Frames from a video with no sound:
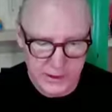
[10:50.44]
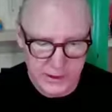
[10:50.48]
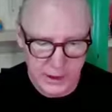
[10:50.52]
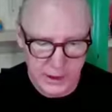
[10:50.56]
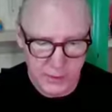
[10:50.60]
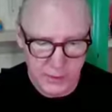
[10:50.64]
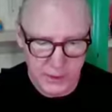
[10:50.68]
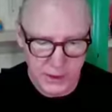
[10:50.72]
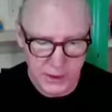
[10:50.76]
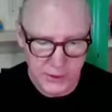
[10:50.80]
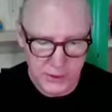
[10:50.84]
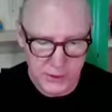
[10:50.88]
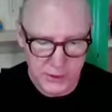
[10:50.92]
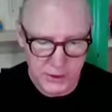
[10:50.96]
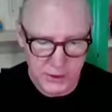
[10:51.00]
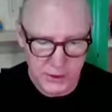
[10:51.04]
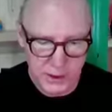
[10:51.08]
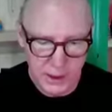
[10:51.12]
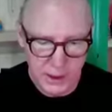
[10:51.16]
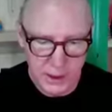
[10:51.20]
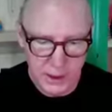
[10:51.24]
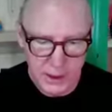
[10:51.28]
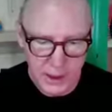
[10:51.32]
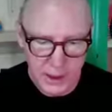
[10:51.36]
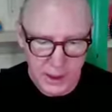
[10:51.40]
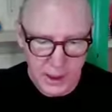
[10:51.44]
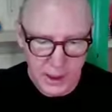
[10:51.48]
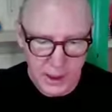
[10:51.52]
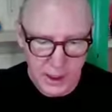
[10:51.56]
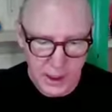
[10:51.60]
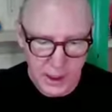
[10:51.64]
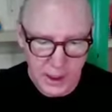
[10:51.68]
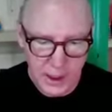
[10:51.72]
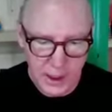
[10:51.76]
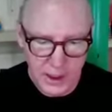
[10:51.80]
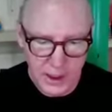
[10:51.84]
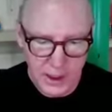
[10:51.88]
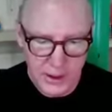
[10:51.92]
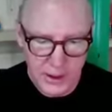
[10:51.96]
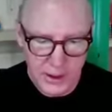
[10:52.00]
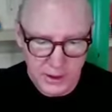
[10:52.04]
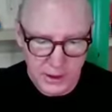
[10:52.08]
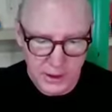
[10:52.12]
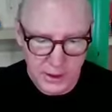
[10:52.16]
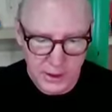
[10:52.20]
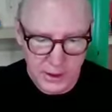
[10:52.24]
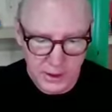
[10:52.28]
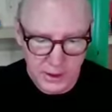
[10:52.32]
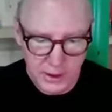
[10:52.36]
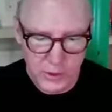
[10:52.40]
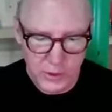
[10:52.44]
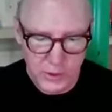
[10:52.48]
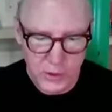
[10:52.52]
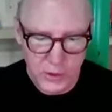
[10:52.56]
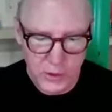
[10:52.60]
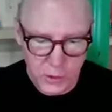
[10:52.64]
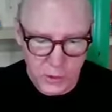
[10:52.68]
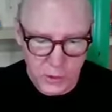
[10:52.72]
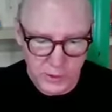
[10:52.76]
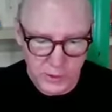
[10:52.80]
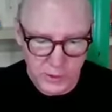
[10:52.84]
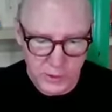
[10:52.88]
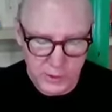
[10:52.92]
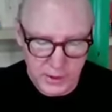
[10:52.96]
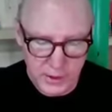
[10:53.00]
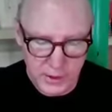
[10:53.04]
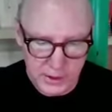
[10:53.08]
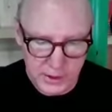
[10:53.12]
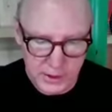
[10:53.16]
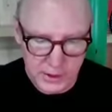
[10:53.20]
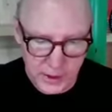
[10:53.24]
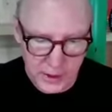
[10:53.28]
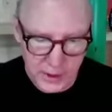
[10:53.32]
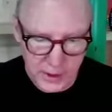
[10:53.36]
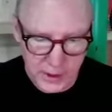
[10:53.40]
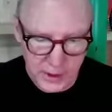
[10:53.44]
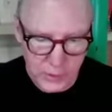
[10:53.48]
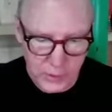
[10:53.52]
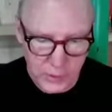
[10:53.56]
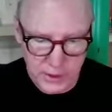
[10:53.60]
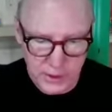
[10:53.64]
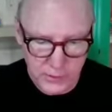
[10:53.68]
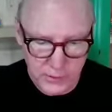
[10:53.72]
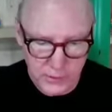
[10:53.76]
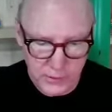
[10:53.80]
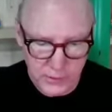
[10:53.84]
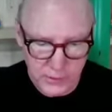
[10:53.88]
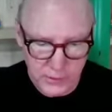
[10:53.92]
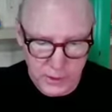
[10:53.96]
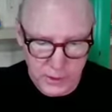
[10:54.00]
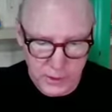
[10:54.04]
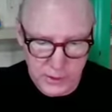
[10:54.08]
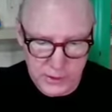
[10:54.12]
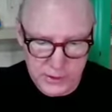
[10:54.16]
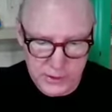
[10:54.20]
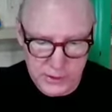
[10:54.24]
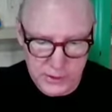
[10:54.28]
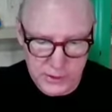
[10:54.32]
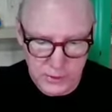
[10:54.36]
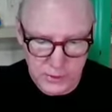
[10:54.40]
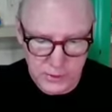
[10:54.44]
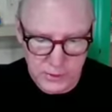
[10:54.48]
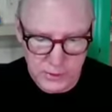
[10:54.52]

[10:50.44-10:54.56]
I mentioned. And another quote that I read of yours,